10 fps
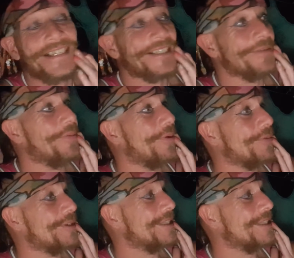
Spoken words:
Someone might want to